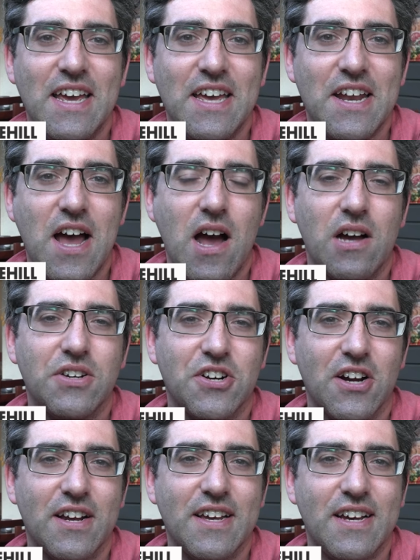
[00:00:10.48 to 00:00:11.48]
in a uh,
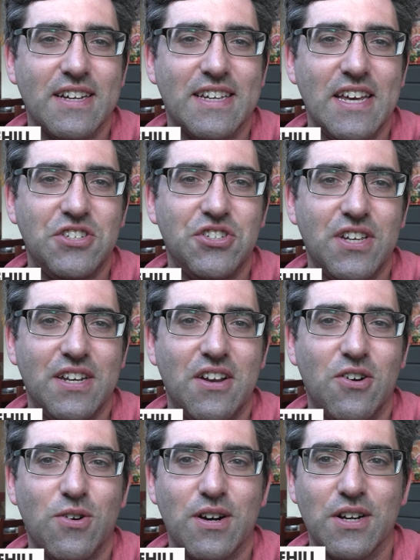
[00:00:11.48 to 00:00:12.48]
Gorkha
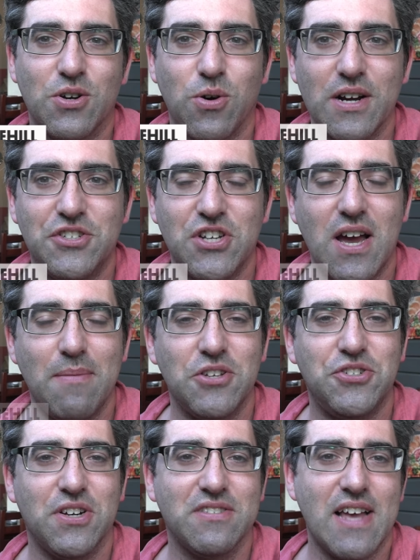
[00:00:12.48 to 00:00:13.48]
Kitchen or Gorcha, I'm
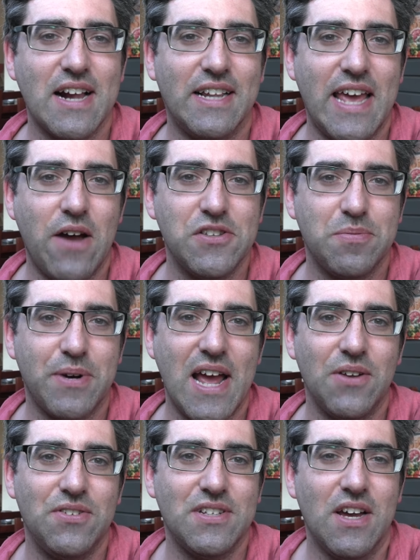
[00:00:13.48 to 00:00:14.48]
not sure exactly how it's
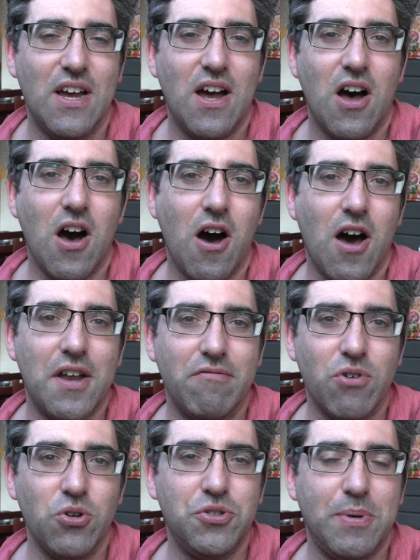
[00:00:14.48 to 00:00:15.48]
pronounced,
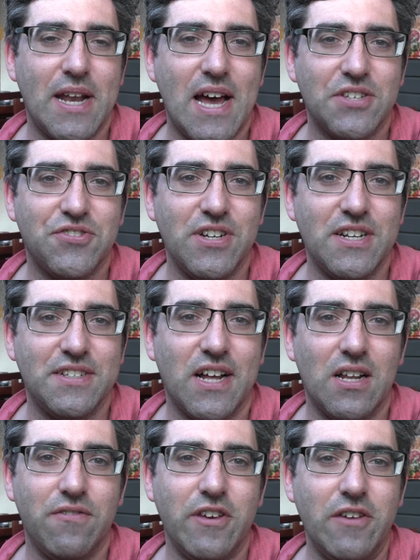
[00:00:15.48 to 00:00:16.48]
on Rosh Pinat Street in
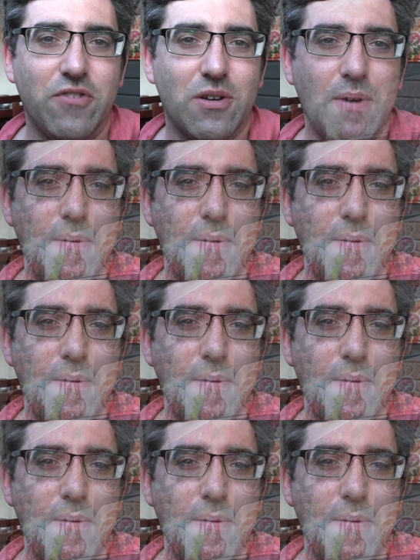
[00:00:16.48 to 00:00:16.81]
Tel Aviv. One of